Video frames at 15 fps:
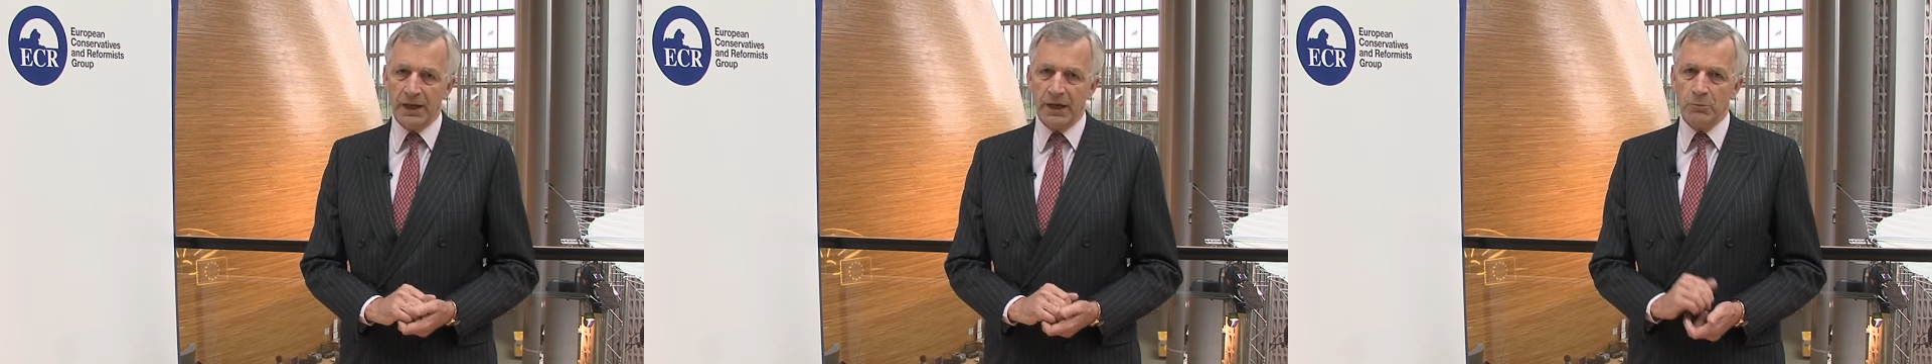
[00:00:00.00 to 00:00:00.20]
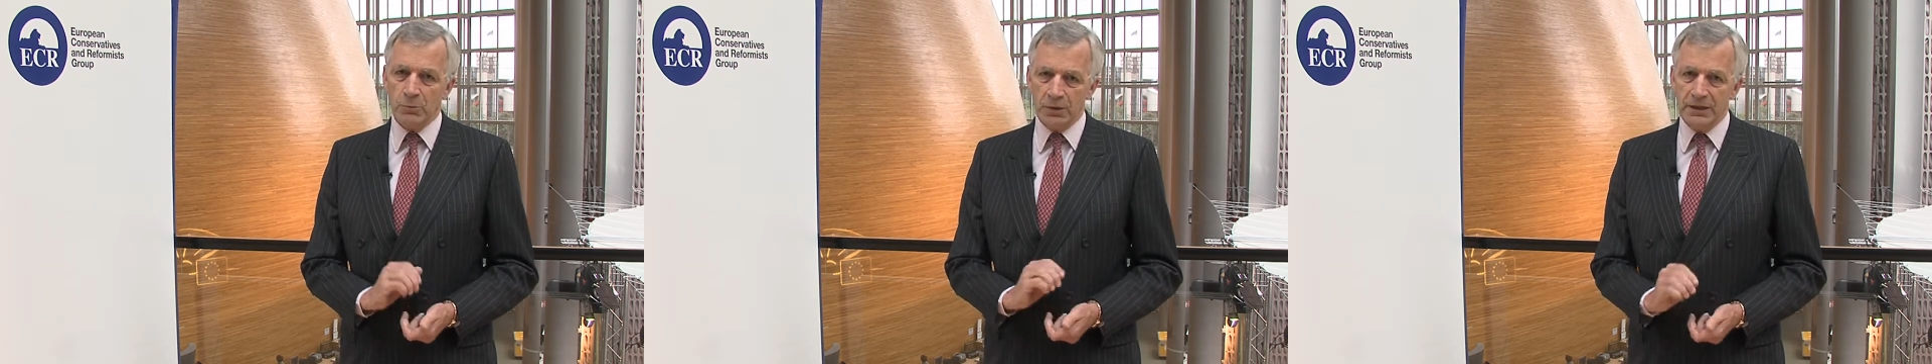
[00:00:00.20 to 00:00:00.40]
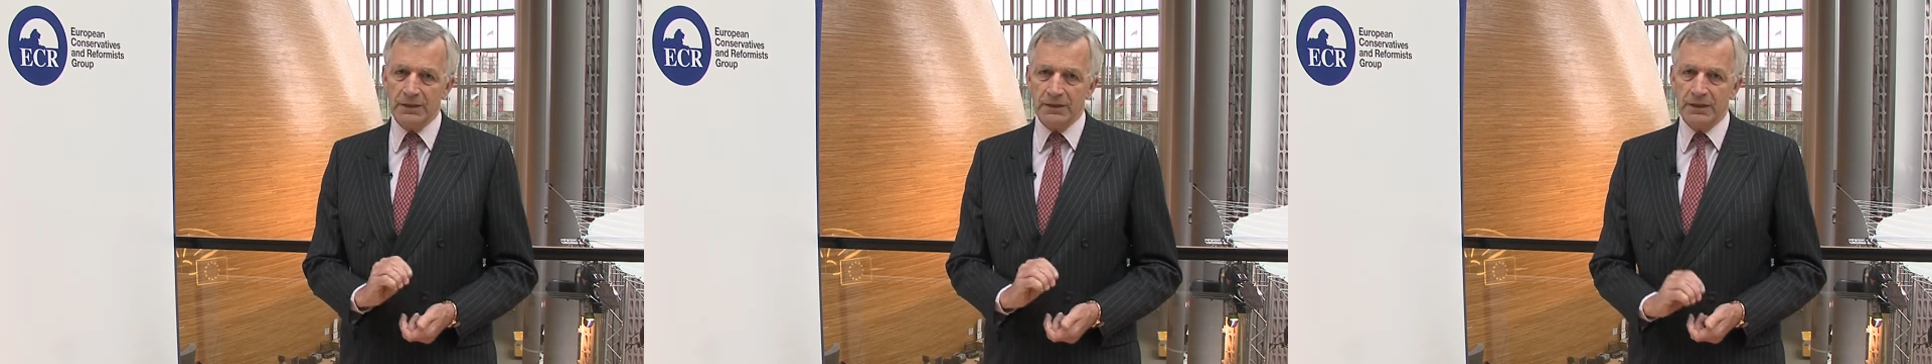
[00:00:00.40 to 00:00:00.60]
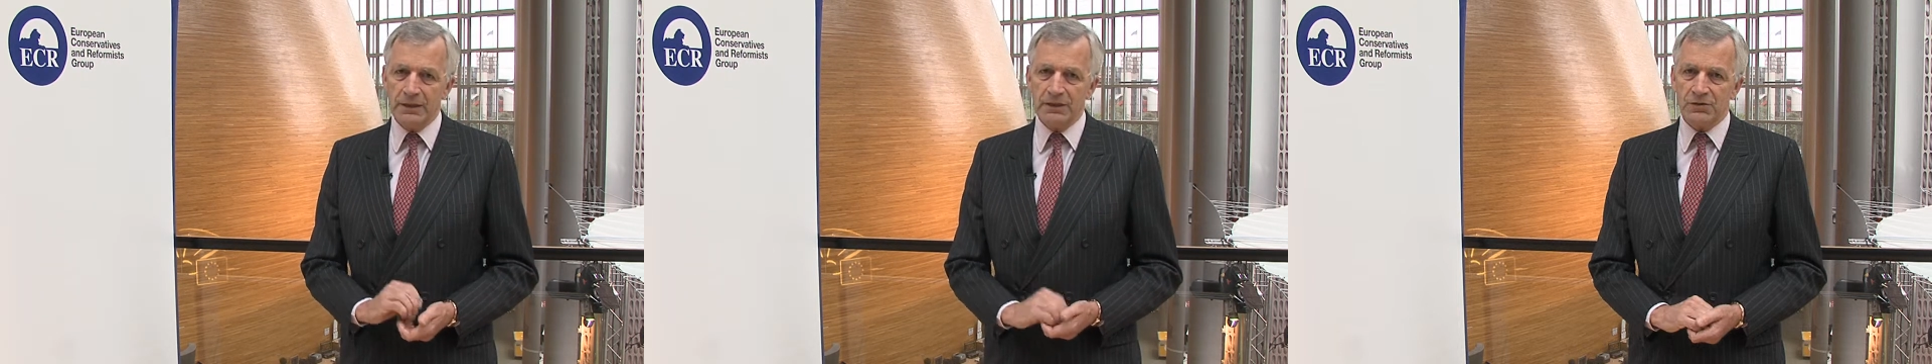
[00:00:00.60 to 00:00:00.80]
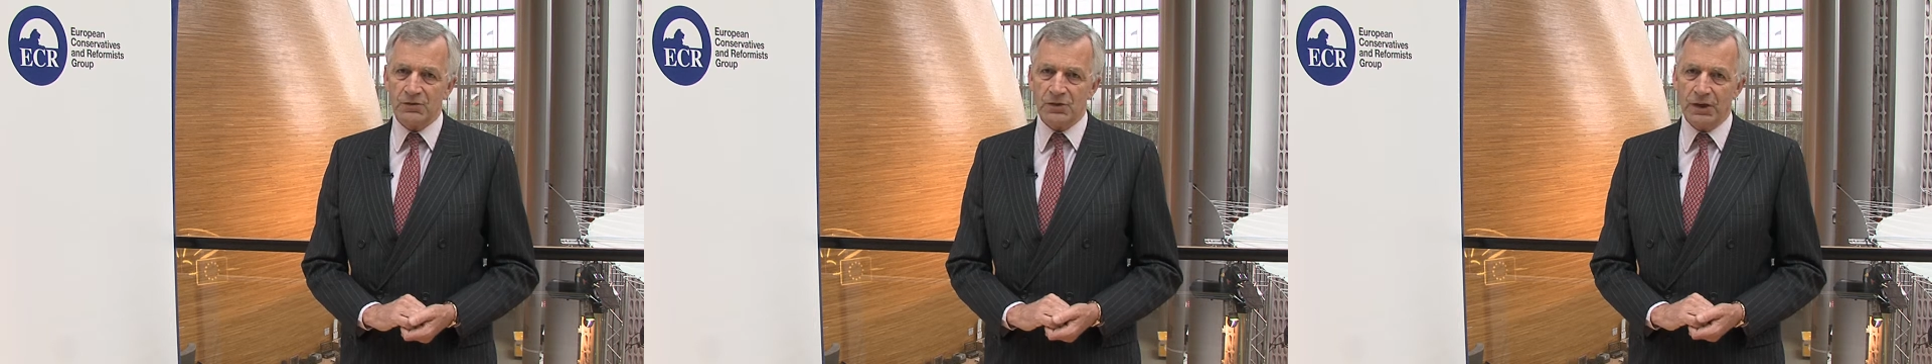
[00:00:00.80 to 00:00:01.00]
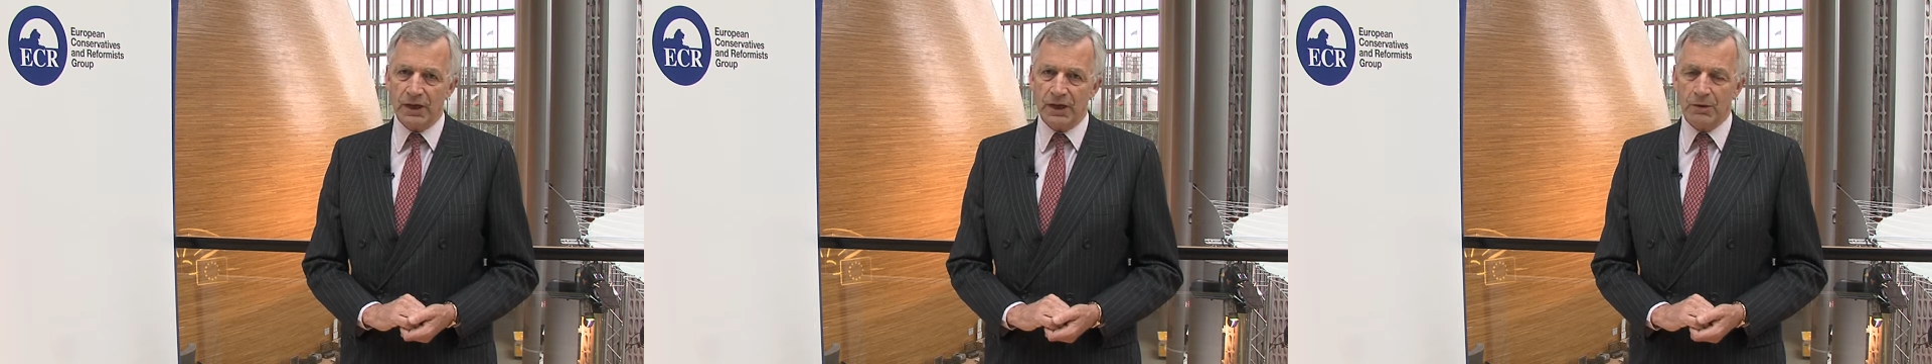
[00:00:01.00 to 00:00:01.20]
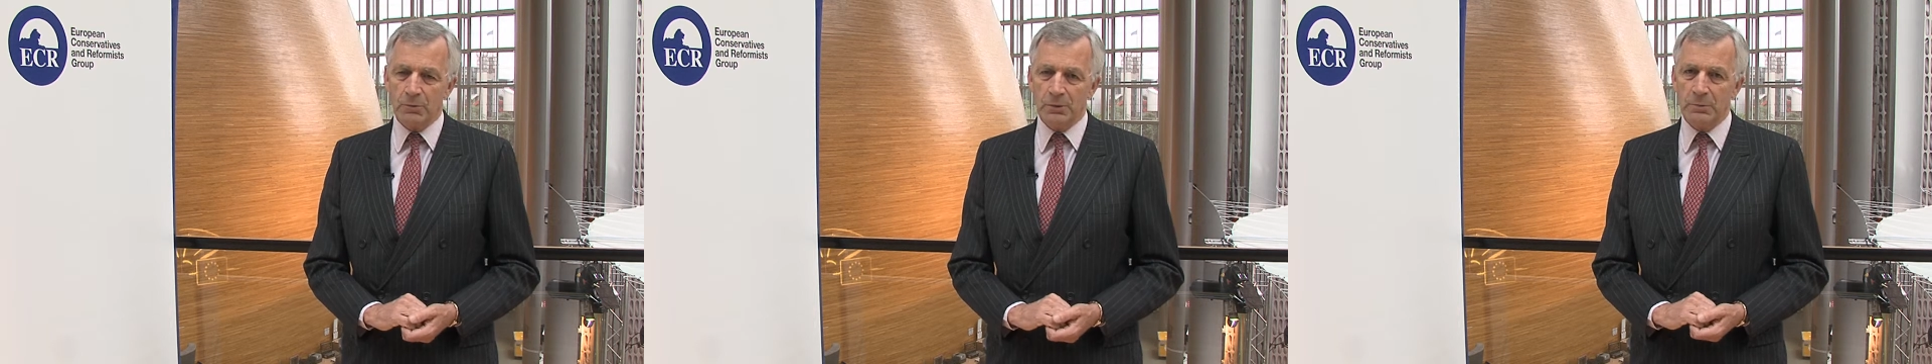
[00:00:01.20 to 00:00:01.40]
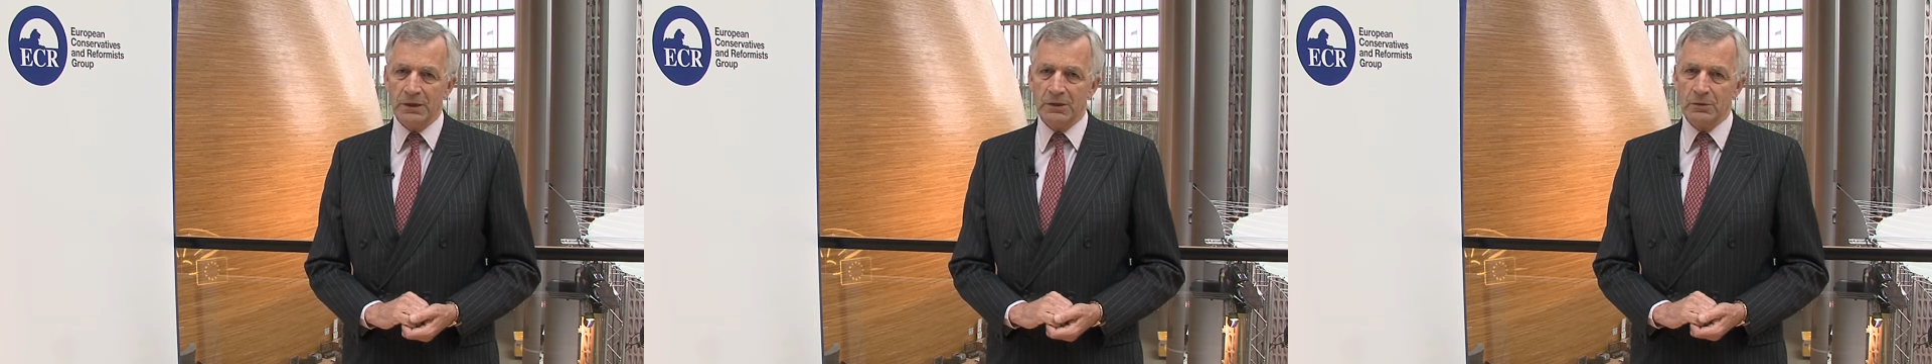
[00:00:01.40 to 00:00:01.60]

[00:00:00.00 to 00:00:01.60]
and we in the ECR will be